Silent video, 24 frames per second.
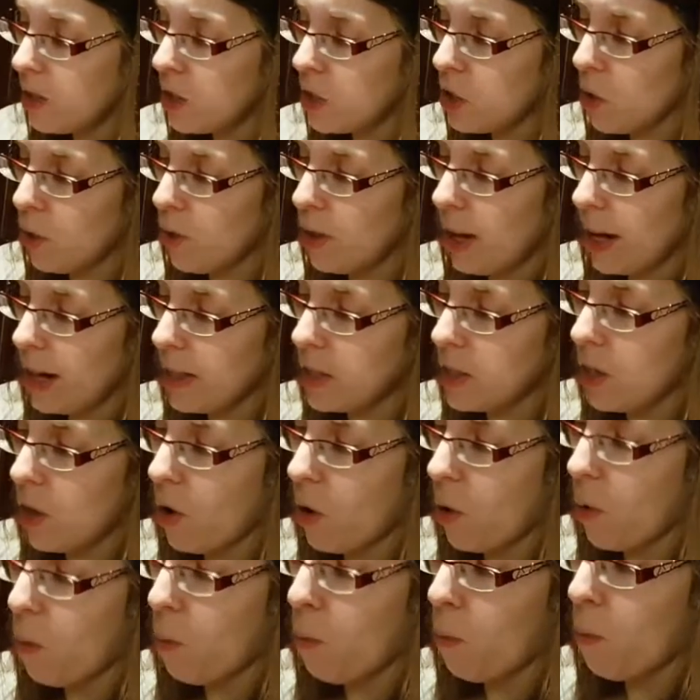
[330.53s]
So that's
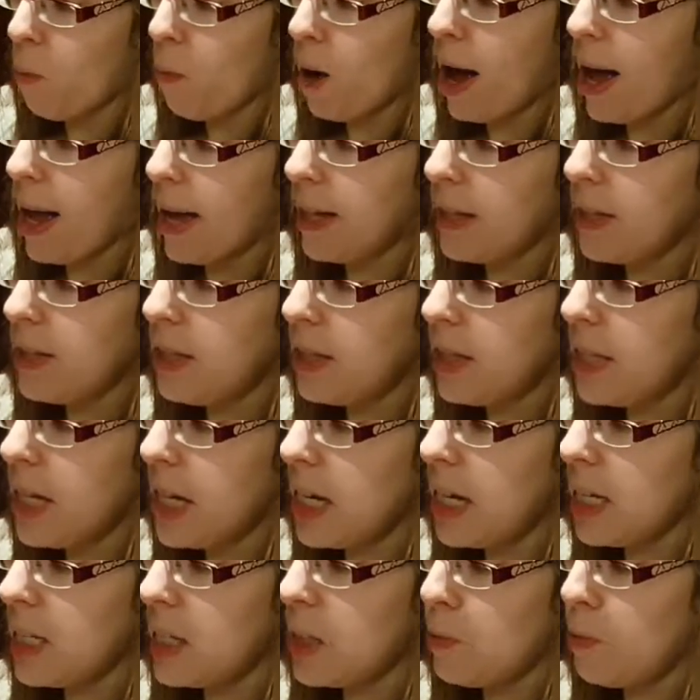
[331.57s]
1
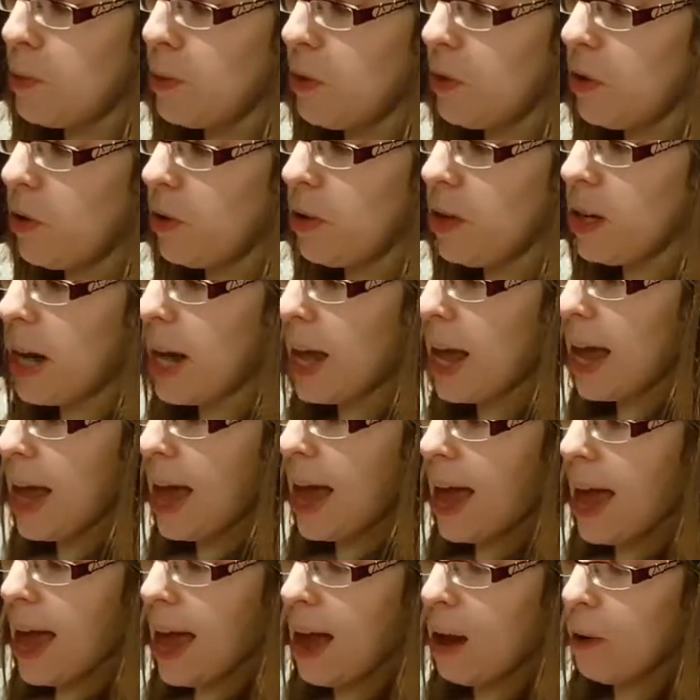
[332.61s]
teaspoon,
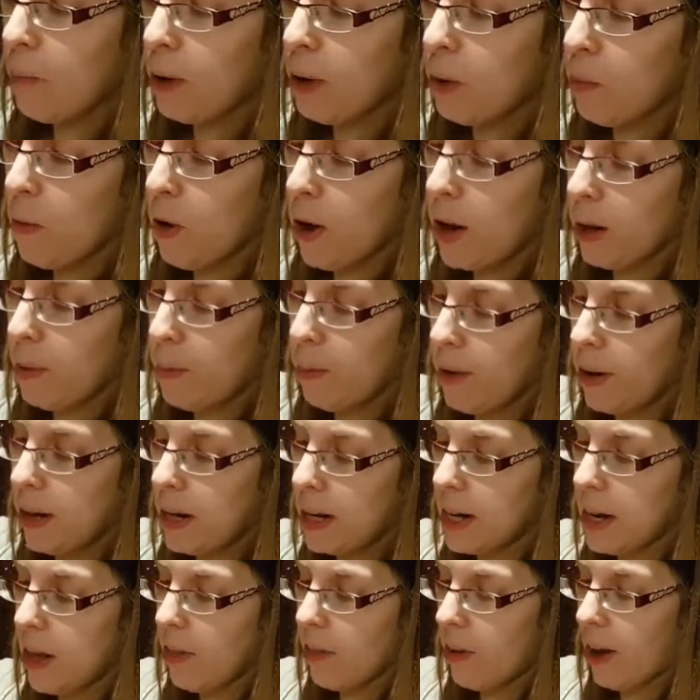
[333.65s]
and we want to put
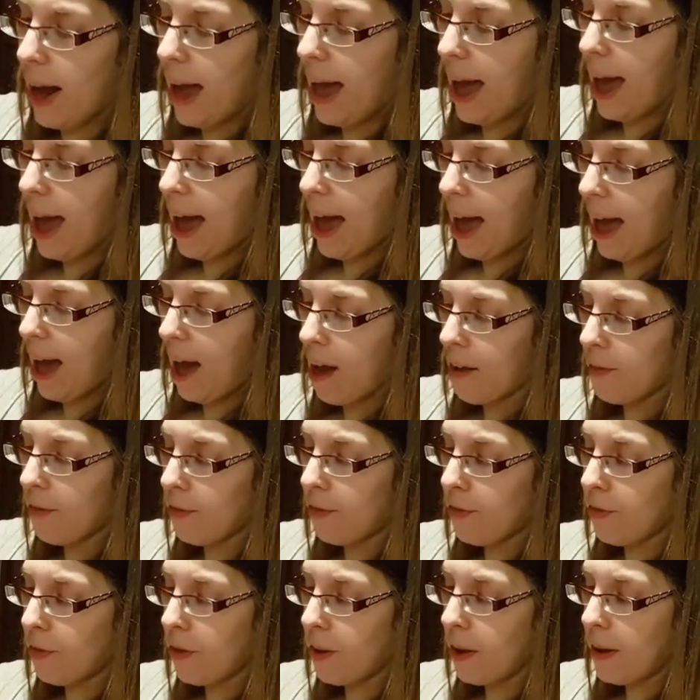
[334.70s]
another half.
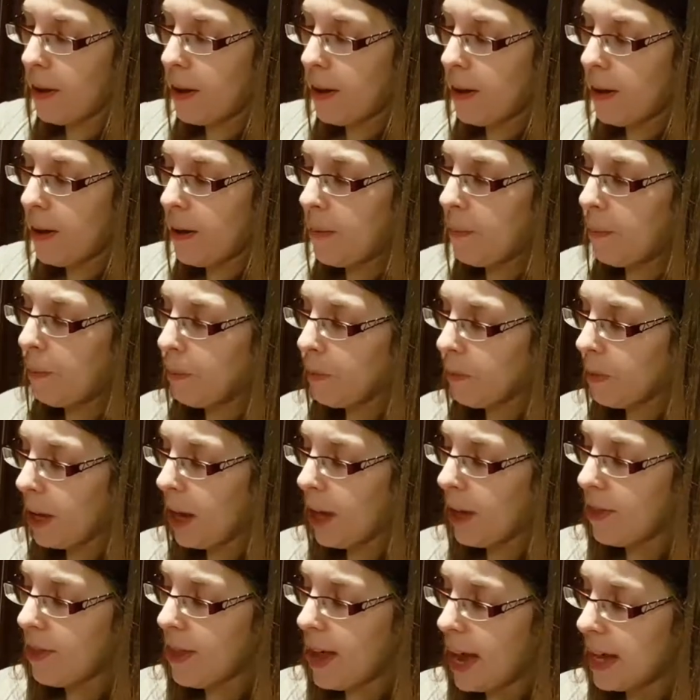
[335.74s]

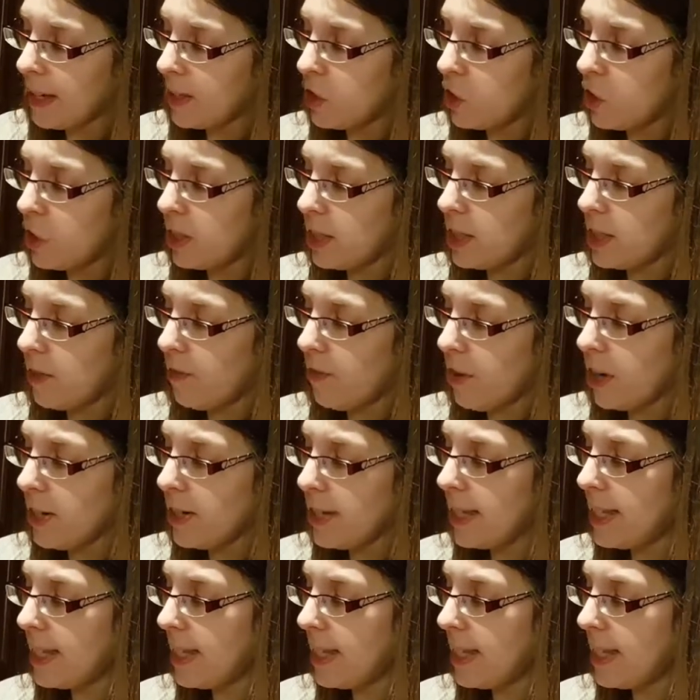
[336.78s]
And that's just of our